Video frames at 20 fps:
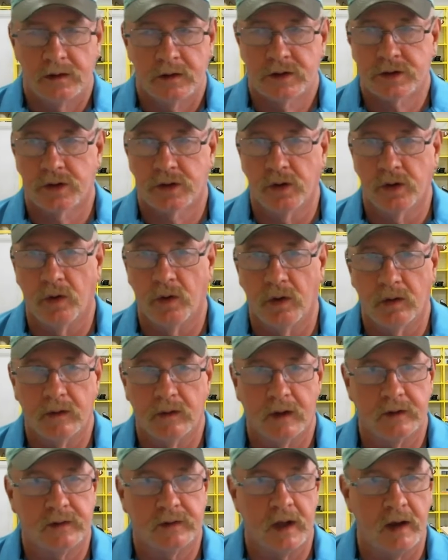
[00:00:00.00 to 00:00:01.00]
school
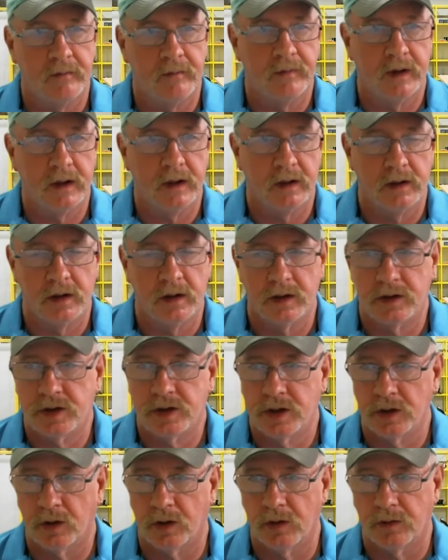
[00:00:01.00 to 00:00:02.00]
that's heavy into
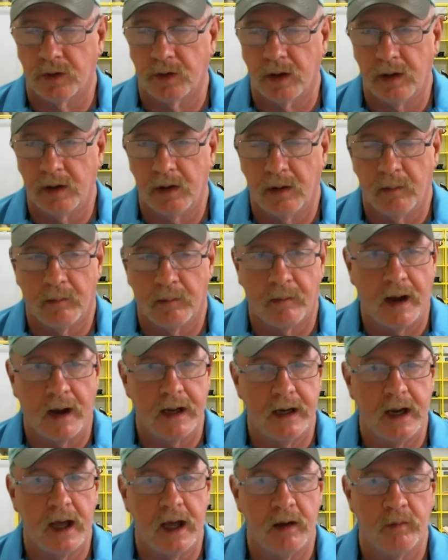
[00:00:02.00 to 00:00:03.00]
children,
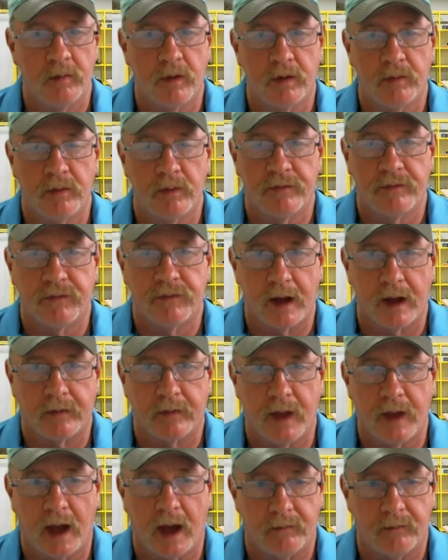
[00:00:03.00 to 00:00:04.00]
my name would
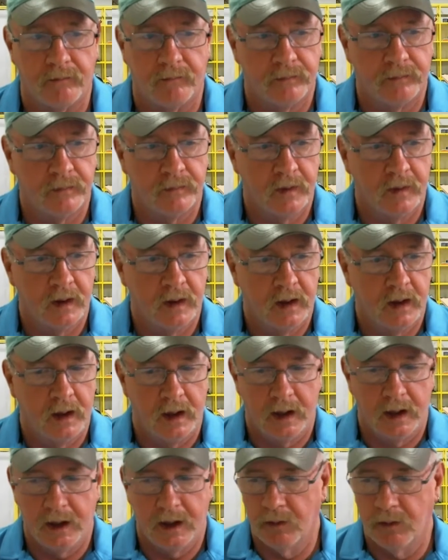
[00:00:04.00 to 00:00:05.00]
reflect that.
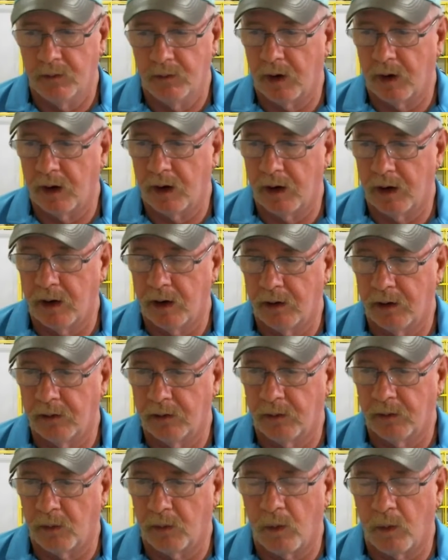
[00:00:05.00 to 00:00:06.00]
If
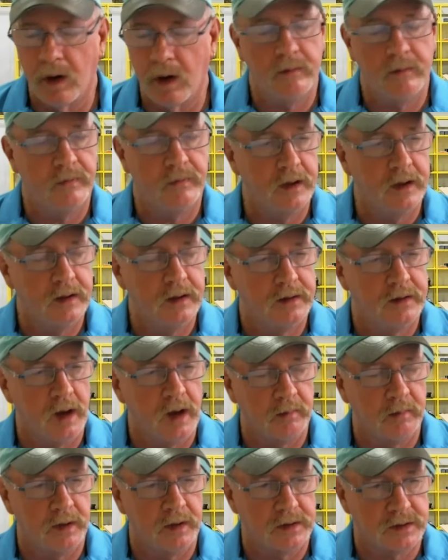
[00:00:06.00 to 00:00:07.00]
one of the
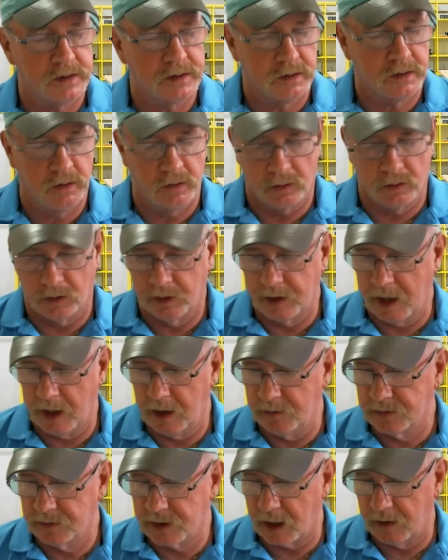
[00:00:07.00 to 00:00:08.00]
dumbest school
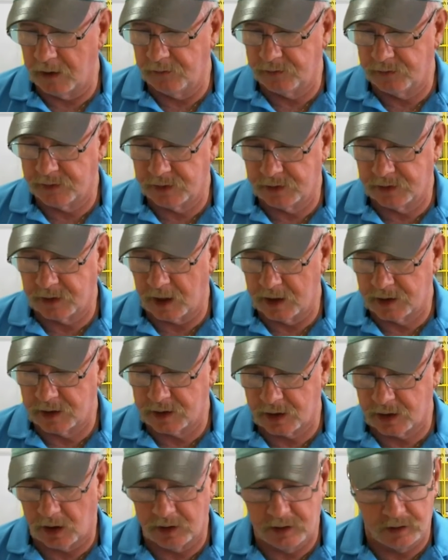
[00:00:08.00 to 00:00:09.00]
names I
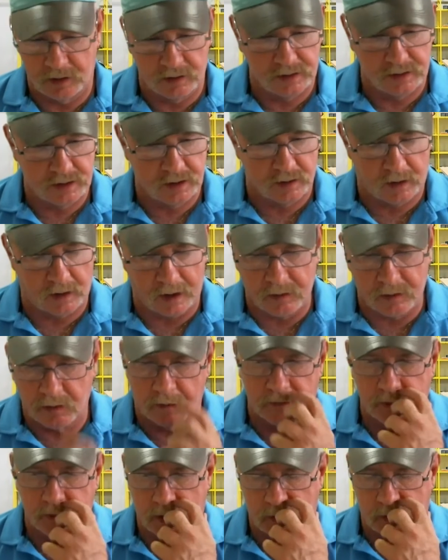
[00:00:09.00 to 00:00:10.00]
saw years ago, I don't
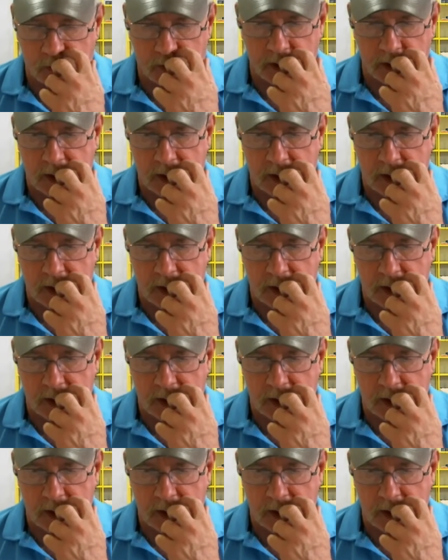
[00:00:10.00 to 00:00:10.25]
know, it